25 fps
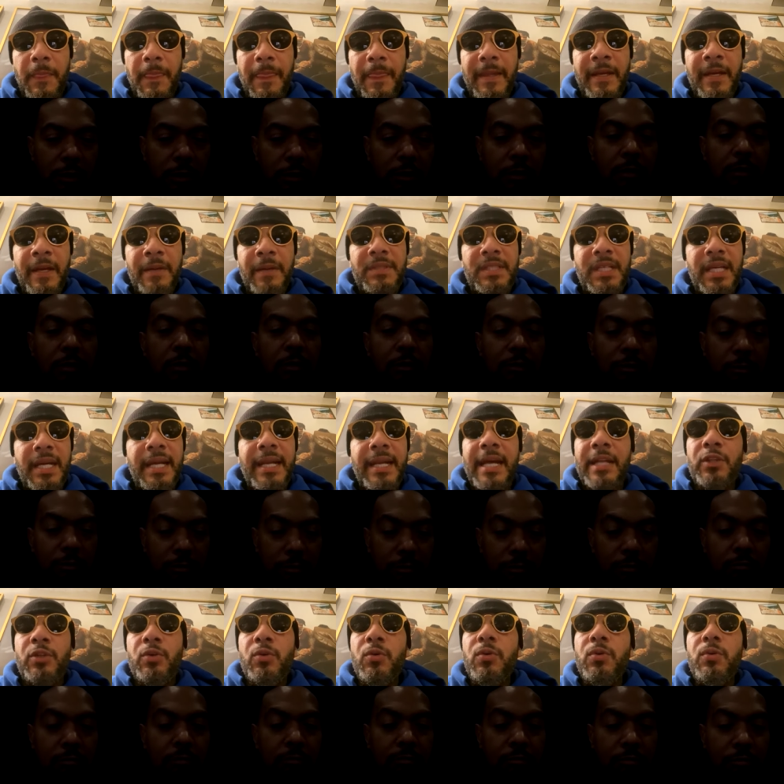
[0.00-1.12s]
You know what I'm saying?
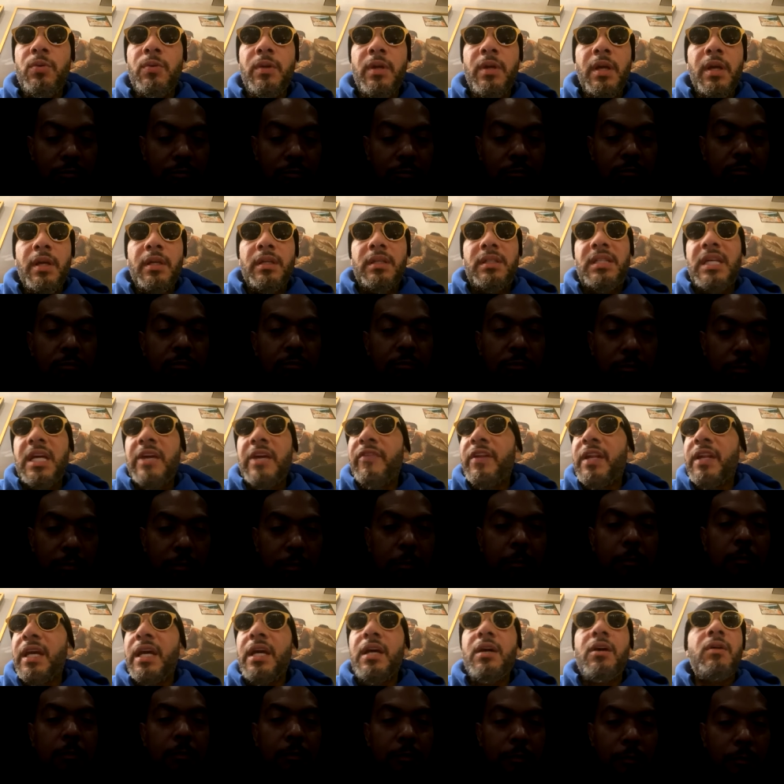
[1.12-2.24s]
That do mm-hmm. Stephen
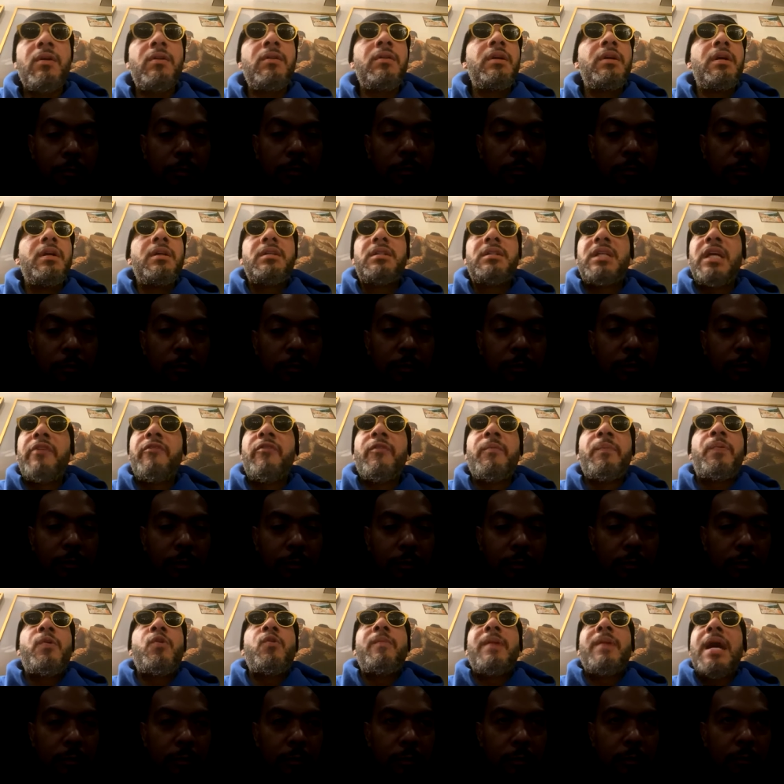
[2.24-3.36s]
Hill, Stephen
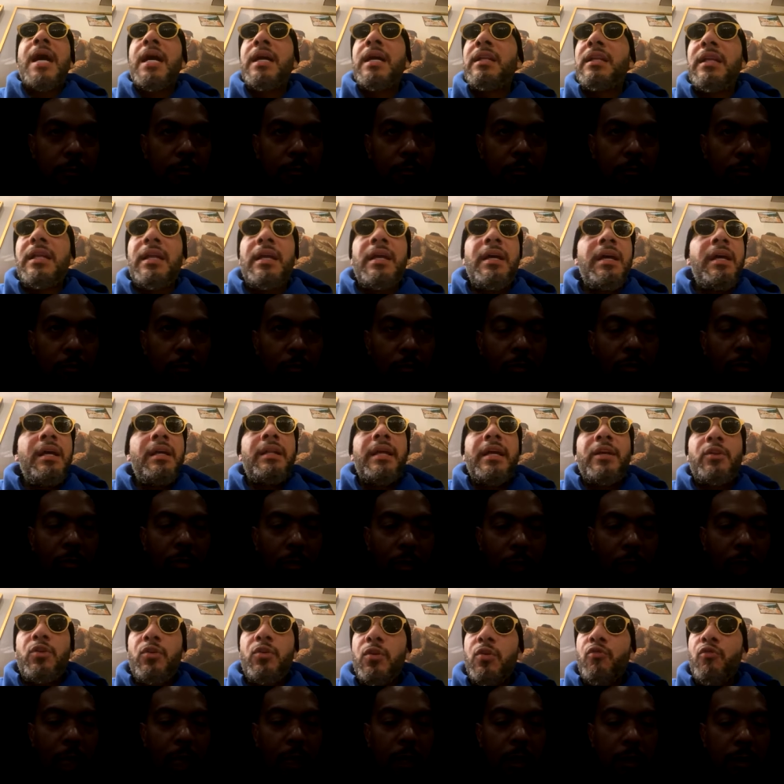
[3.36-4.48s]
Puman, they
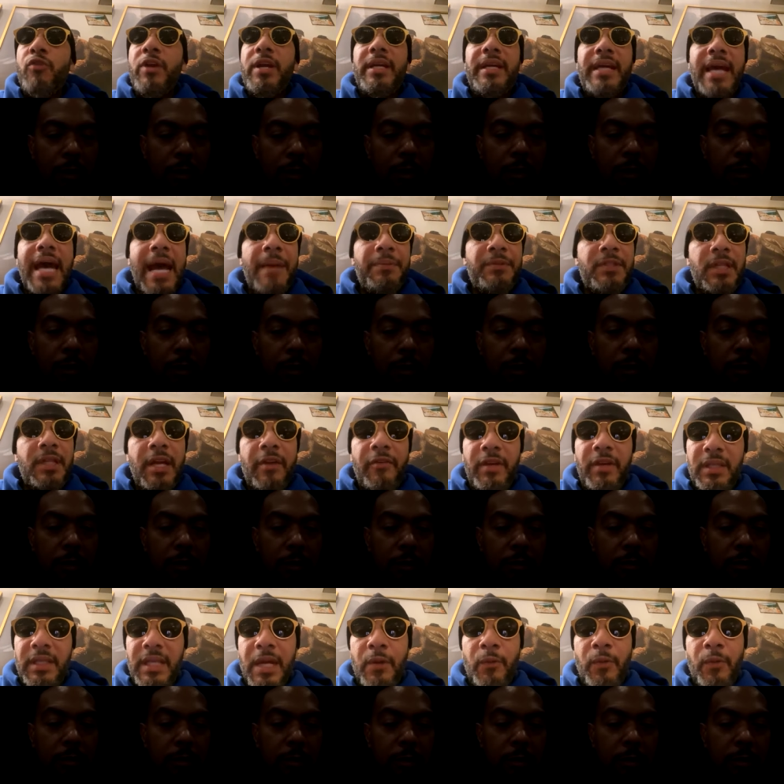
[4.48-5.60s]
do the recaps and
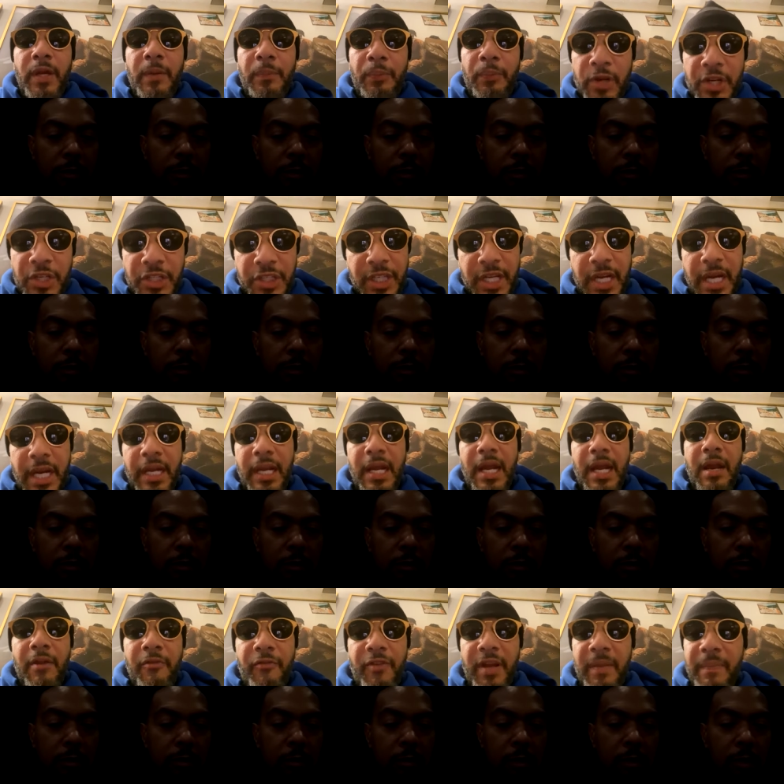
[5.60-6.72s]
everything. We appreciate
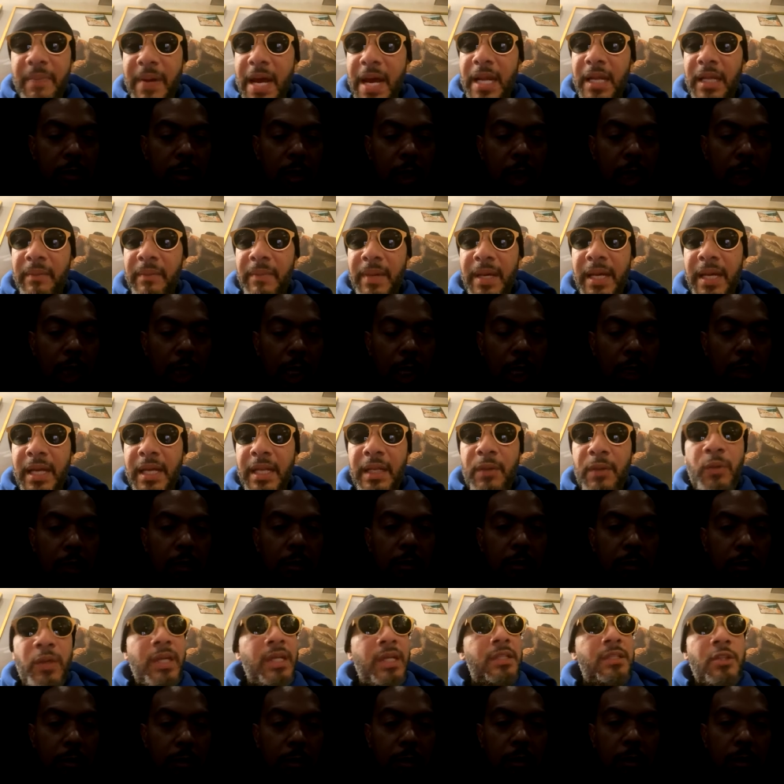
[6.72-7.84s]
everybody,
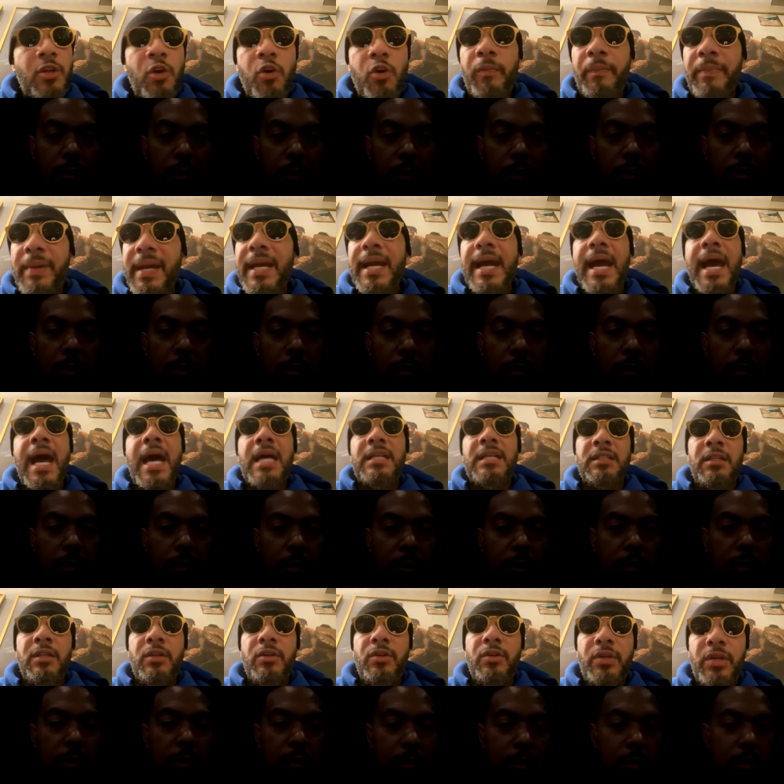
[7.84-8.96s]
man. There's no big eyes
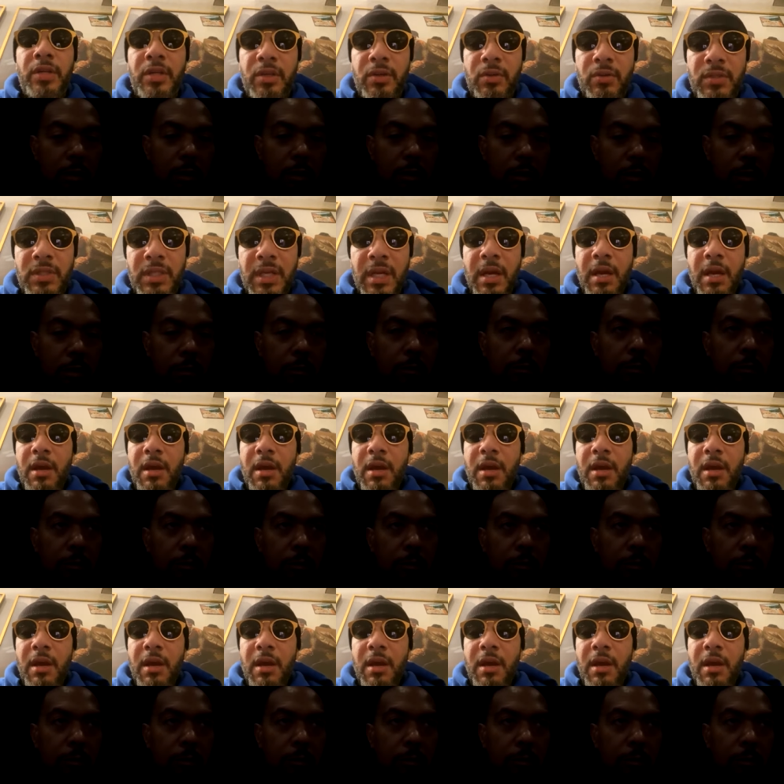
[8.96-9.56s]
and little U's.